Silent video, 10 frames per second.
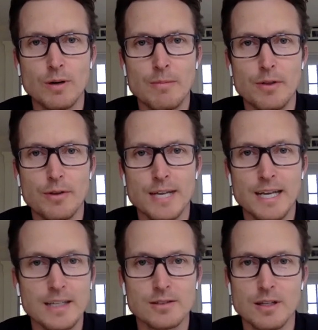to remember the
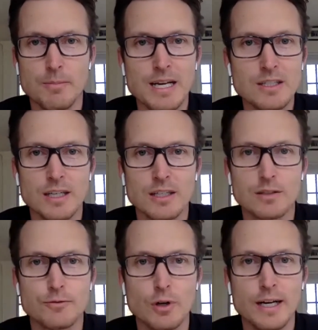tenets and the basics
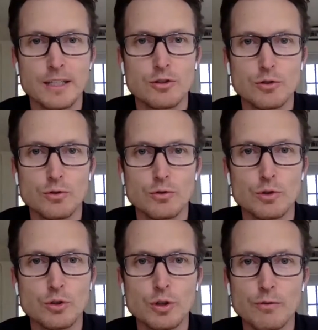of trying
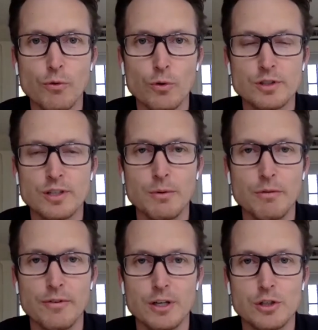to do good foresight
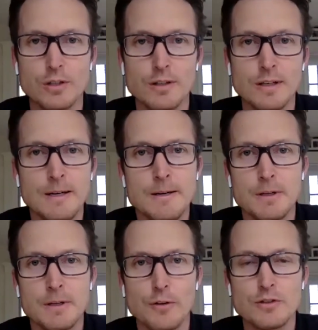with fiction.
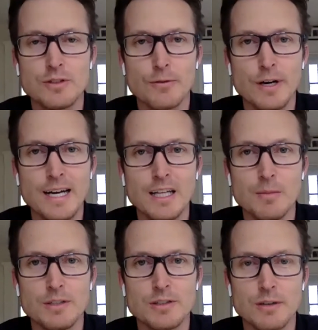You know, these different
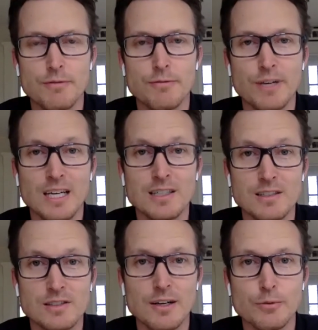elements of FICINT
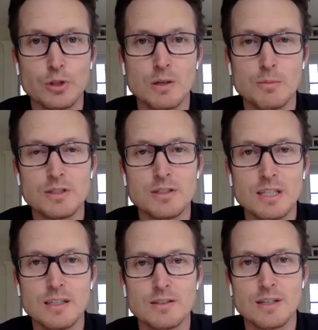itself, which can be
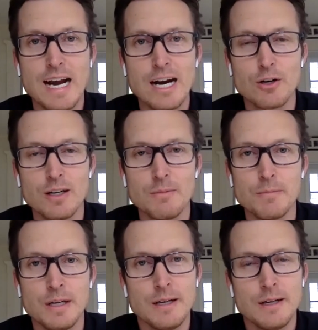seen as an
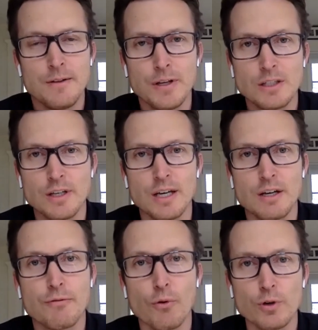acronym things like
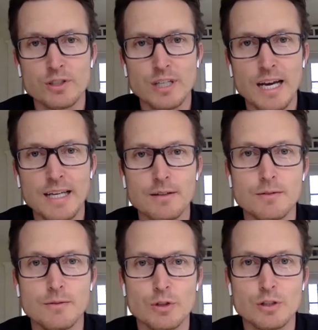foresight,
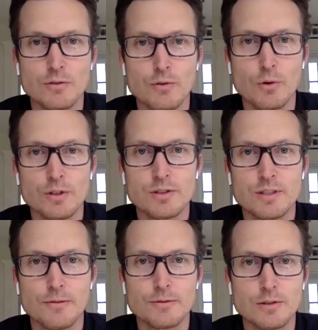which is, of course,
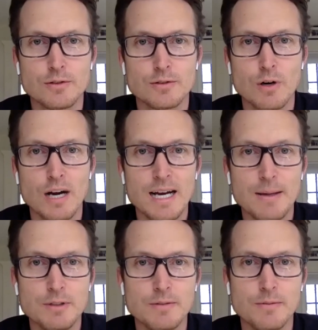self
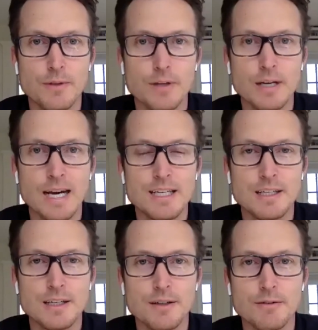described, the
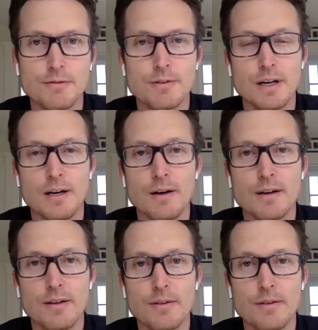idea of uh,